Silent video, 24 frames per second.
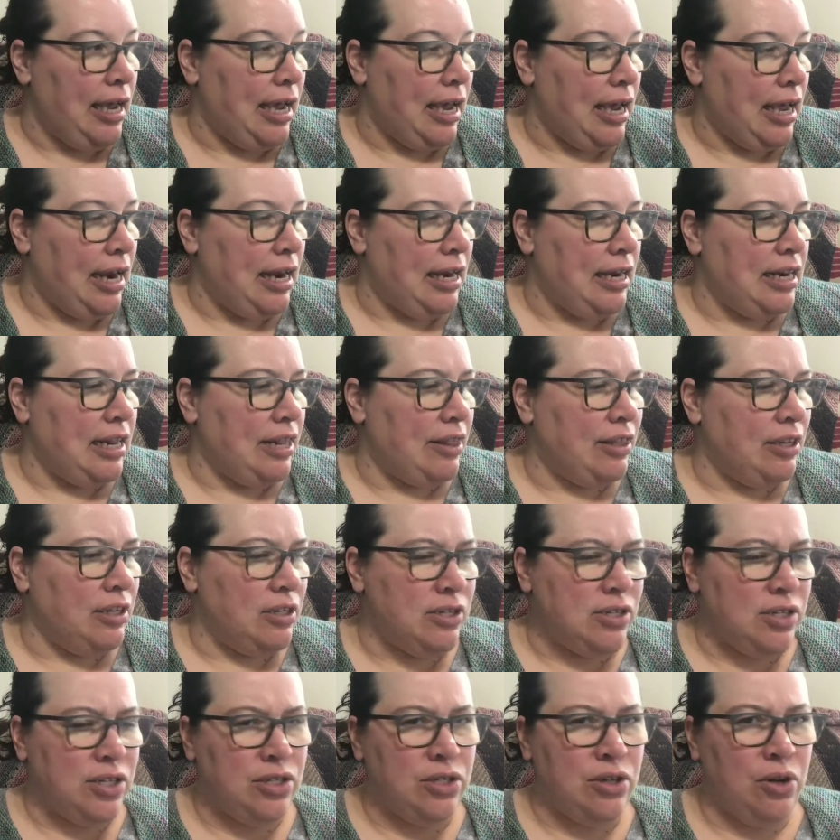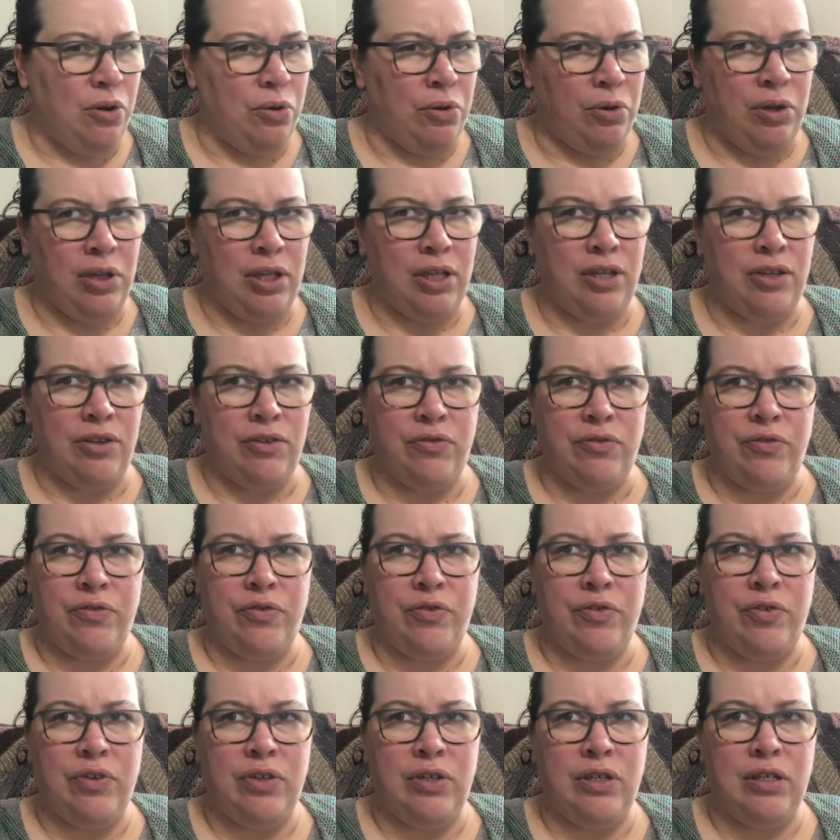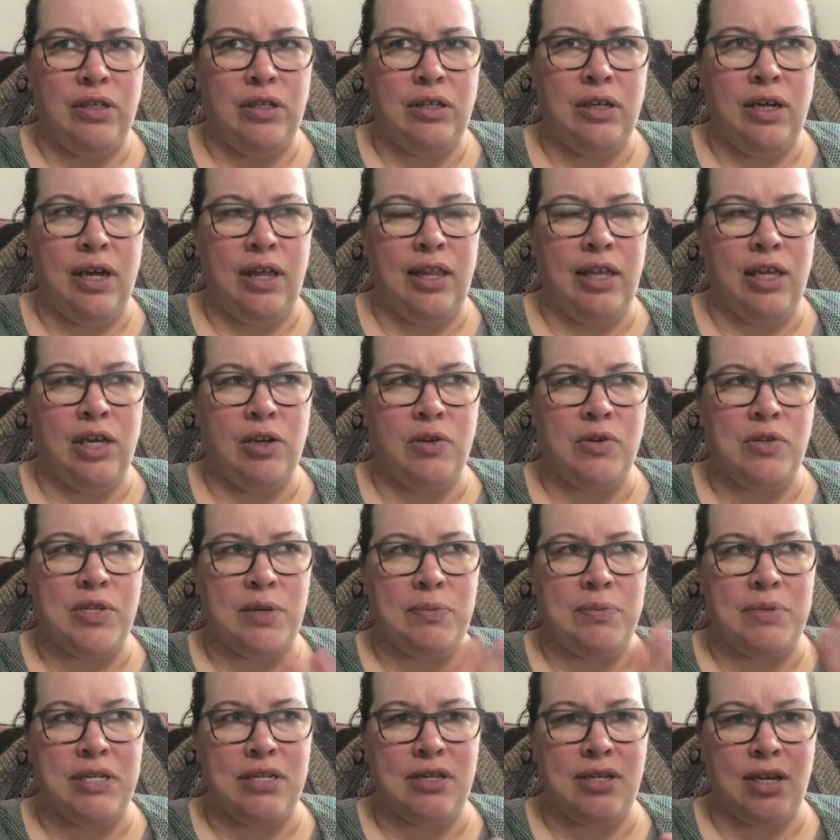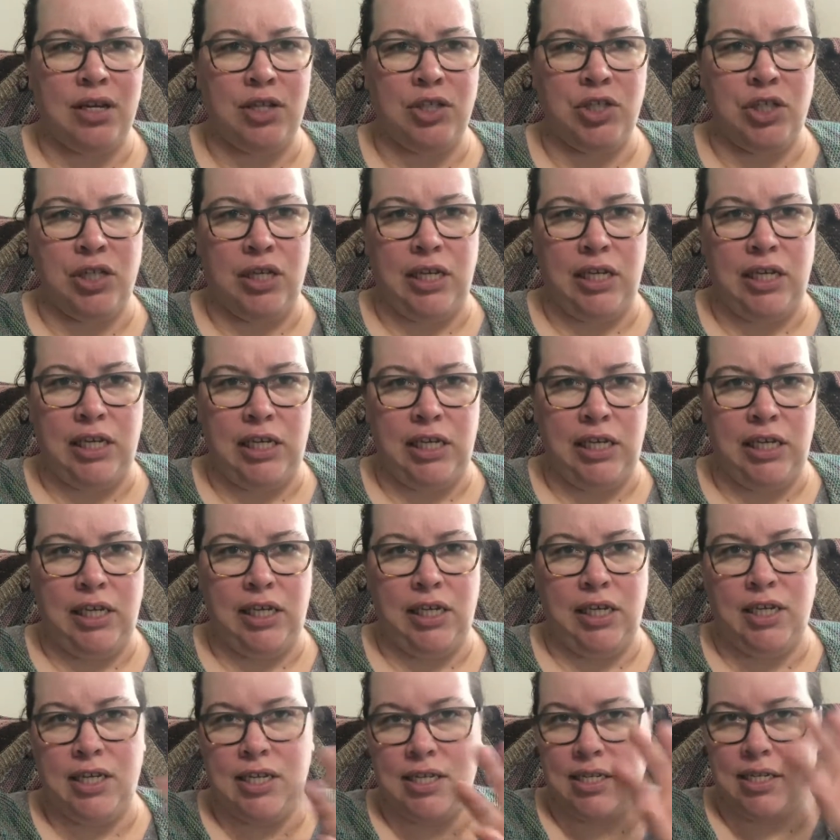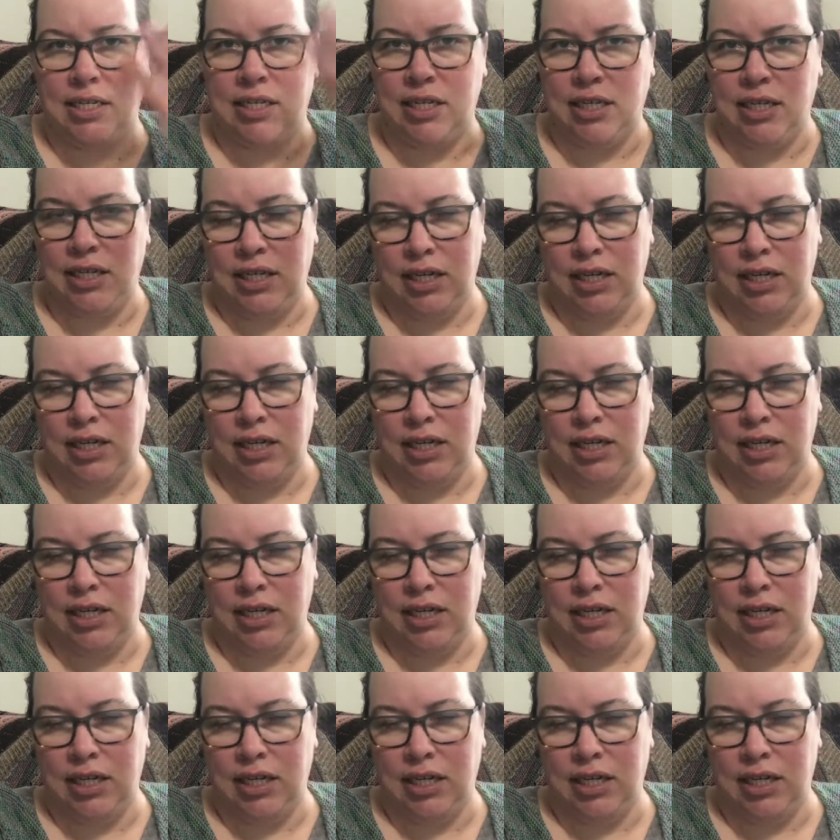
And there's a total of, I think it goes up to section E, is the